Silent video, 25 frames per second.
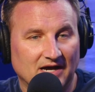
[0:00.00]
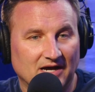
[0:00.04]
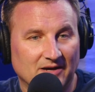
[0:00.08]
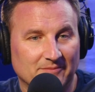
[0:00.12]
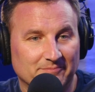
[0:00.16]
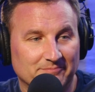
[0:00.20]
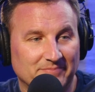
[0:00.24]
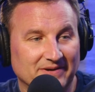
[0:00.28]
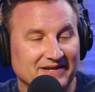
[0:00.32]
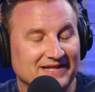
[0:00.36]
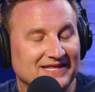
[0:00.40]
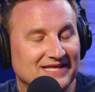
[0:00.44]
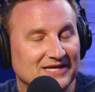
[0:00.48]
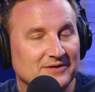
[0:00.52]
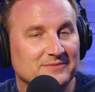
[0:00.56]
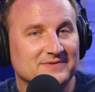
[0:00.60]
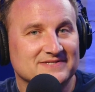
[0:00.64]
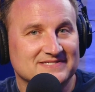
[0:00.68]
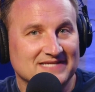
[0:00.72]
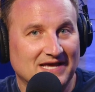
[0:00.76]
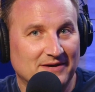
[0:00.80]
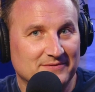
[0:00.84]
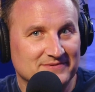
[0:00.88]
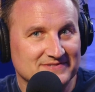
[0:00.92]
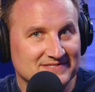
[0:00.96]
but
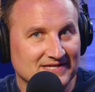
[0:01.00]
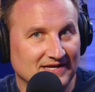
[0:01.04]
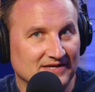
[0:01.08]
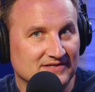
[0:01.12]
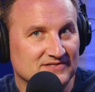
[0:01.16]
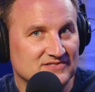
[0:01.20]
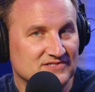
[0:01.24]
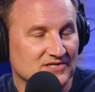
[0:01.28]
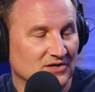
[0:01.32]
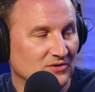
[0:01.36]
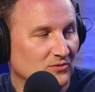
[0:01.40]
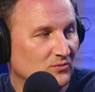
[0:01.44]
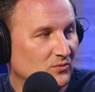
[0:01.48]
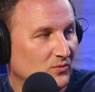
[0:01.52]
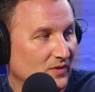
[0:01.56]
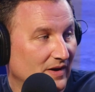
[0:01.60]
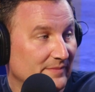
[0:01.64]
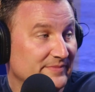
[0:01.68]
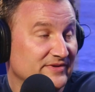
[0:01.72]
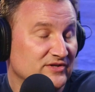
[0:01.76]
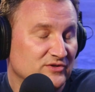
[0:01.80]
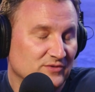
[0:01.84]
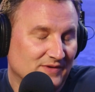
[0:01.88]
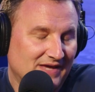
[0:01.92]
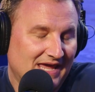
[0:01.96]
I was like,
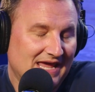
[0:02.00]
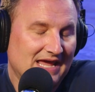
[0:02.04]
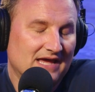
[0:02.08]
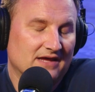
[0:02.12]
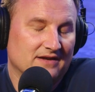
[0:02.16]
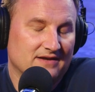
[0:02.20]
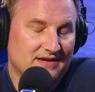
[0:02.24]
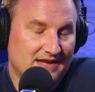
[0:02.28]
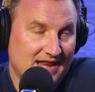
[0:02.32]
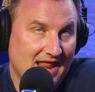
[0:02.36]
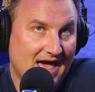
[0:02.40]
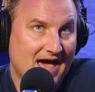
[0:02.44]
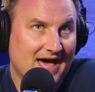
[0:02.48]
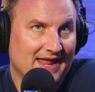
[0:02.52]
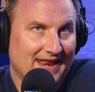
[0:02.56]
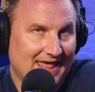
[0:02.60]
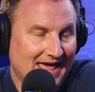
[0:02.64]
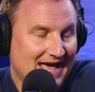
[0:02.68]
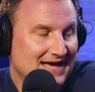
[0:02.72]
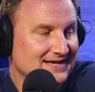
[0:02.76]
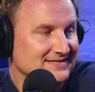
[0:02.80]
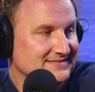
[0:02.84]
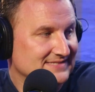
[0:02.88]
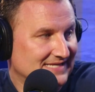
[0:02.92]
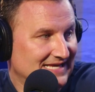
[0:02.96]
you can't not
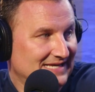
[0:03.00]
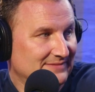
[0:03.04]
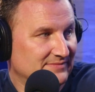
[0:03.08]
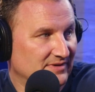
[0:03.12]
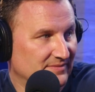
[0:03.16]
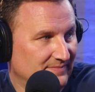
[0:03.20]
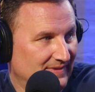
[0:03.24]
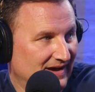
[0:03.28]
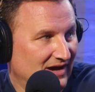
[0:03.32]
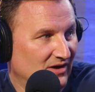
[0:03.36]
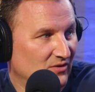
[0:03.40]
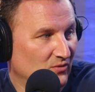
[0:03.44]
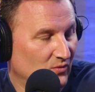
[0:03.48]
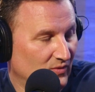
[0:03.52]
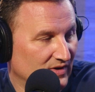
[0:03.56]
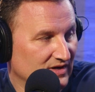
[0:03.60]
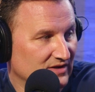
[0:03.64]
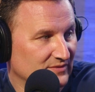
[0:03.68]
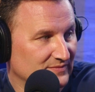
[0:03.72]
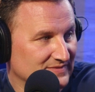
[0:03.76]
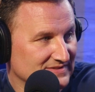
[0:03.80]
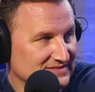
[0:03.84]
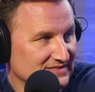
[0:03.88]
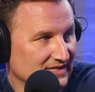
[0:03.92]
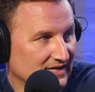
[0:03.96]
ask him about what
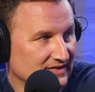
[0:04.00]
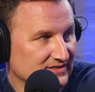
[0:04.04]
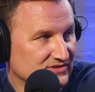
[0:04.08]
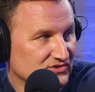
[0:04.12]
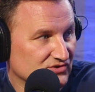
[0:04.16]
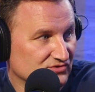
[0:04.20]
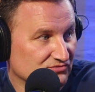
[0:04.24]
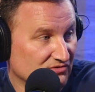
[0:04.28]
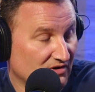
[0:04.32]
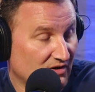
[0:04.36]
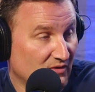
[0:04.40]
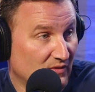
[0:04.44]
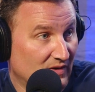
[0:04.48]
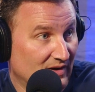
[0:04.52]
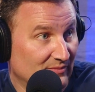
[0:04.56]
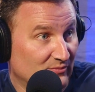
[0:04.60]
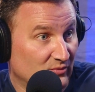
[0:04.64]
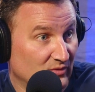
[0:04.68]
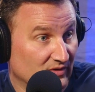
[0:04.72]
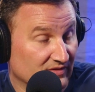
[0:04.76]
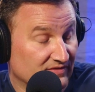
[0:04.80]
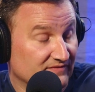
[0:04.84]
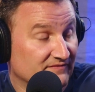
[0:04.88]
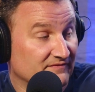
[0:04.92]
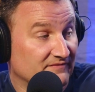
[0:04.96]
it was like to grow
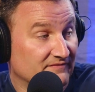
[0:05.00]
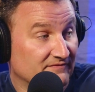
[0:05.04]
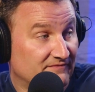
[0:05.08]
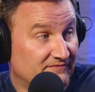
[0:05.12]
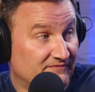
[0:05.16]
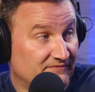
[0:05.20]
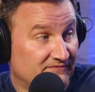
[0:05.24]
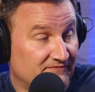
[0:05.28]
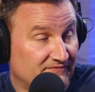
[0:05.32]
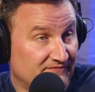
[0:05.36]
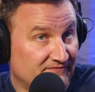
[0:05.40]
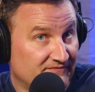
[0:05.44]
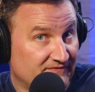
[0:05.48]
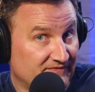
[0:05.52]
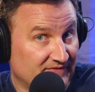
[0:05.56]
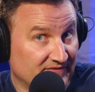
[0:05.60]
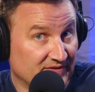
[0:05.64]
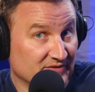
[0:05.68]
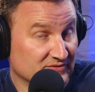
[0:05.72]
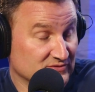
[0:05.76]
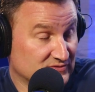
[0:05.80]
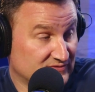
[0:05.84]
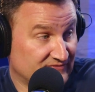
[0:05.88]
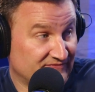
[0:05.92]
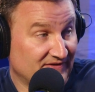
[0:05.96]
up with,
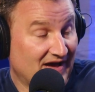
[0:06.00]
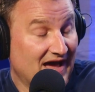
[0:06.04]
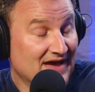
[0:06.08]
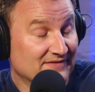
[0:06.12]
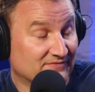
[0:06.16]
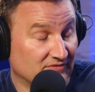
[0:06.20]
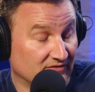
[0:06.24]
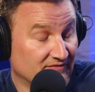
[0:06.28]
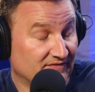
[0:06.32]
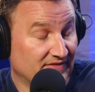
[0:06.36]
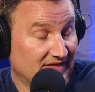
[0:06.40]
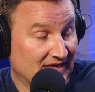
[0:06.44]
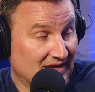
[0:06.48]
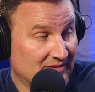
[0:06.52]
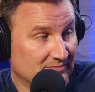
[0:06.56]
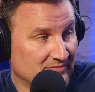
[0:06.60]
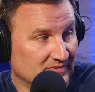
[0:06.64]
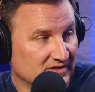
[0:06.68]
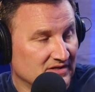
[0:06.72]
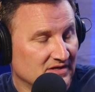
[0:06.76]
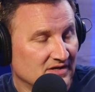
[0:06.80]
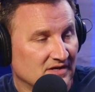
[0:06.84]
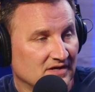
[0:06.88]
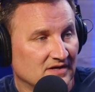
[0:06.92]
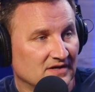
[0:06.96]
there's 5 of
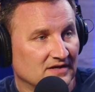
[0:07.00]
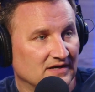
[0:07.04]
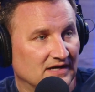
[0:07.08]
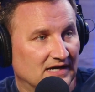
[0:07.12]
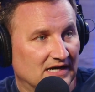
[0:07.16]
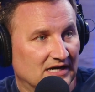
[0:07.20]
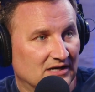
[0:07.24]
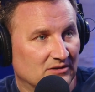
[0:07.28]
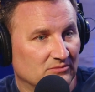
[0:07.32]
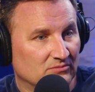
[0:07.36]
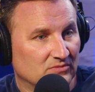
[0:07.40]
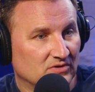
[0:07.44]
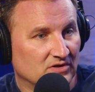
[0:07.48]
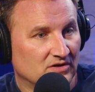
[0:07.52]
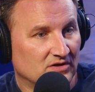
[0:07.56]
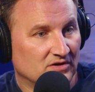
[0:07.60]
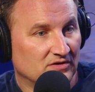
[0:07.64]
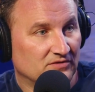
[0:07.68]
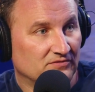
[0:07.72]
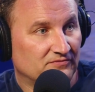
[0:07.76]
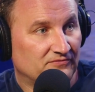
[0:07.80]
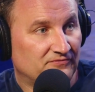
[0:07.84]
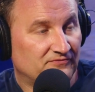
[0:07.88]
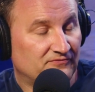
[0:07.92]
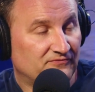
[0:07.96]
them,
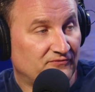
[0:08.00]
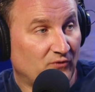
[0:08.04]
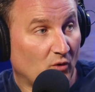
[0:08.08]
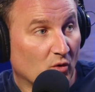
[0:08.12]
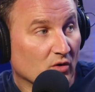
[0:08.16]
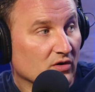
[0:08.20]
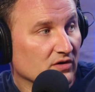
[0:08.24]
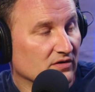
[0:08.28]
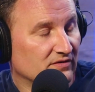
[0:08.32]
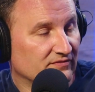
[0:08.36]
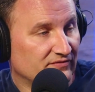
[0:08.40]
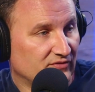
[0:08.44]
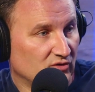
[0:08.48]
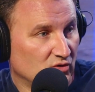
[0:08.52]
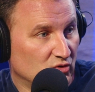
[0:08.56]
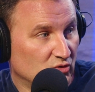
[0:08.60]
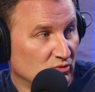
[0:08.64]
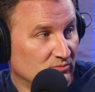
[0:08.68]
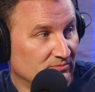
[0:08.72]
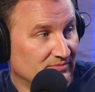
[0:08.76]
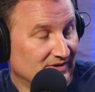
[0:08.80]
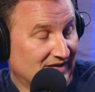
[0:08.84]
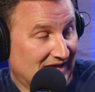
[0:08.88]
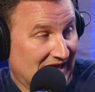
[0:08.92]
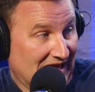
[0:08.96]
4 of
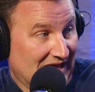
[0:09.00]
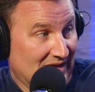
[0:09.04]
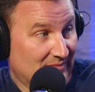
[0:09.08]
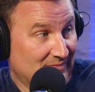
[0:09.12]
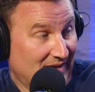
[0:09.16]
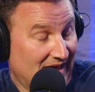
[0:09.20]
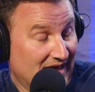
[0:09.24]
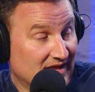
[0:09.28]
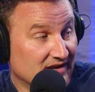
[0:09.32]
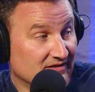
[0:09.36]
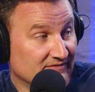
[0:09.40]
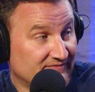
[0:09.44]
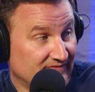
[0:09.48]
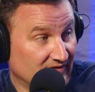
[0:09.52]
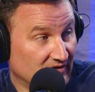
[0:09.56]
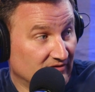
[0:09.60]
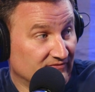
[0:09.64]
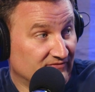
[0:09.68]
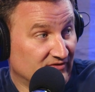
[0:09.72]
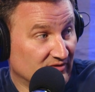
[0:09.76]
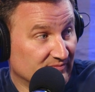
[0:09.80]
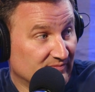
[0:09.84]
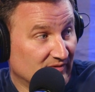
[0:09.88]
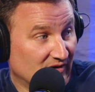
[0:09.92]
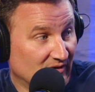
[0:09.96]
whom became
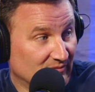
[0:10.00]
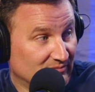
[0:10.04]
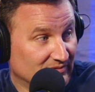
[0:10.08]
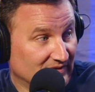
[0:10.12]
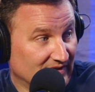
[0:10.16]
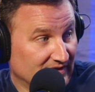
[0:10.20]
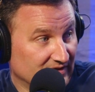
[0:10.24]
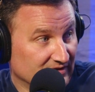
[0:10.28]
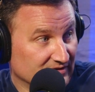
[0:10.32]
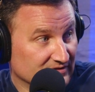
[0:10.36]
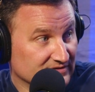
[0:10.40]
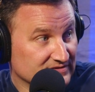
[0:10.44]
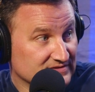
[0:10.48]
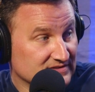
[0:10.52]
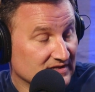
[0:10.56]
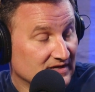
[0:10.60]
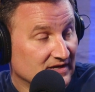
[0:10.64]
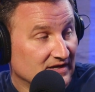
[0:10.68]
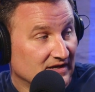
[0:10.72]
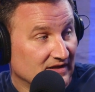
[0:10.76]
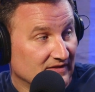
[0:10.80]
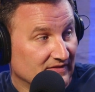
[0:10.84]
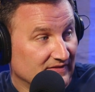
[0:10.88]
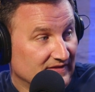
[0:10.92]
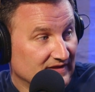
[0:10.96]
NFL football players.
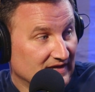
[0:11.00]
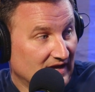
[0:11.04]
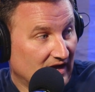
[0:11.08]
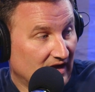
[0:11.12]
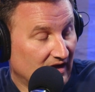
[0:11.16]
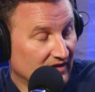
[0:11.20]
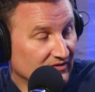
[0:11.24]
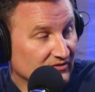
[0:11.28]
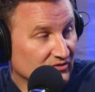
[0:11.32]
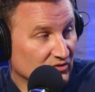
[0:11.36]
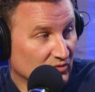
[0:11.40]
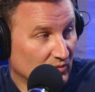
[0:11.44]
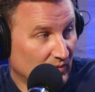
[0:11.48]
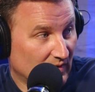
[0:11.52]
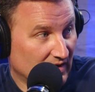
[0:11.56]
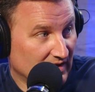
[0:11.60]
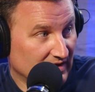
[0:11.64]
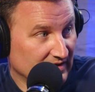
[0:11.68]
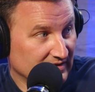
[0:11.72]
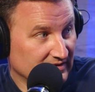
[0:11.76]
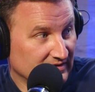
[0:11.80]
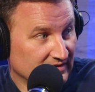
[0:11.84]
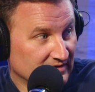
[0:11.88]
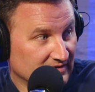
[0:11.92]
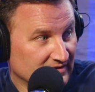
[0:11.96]
The other
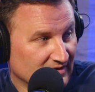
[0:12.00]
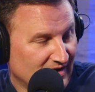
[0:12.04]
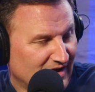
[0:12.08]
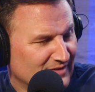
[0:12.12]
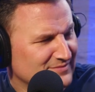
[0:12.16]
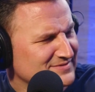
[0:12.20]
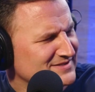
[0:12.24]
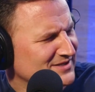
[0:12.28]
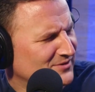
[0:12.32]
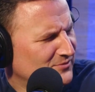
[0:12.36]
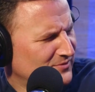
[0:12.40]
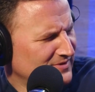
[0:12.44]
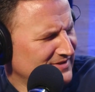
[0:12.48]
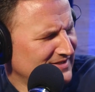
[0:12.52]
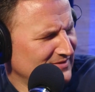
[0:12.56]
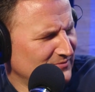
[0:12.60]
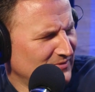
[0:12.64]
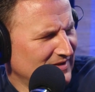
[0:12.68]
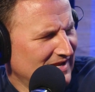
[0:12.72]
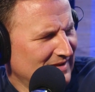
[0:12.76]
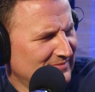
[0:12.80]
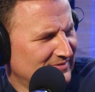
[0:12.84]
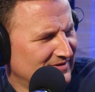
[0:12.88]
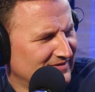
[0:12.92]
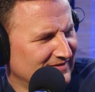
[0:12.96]
one, I was like, what
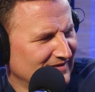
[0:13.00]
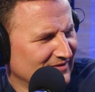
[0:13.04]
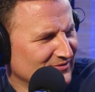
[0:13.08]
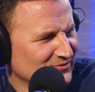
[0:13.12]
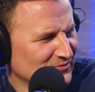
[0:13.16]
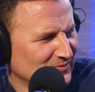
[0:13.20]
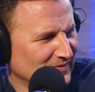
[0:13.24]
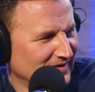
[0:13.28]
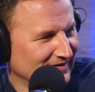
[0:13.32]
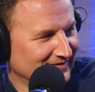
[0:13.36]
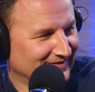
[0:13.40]
happened to the other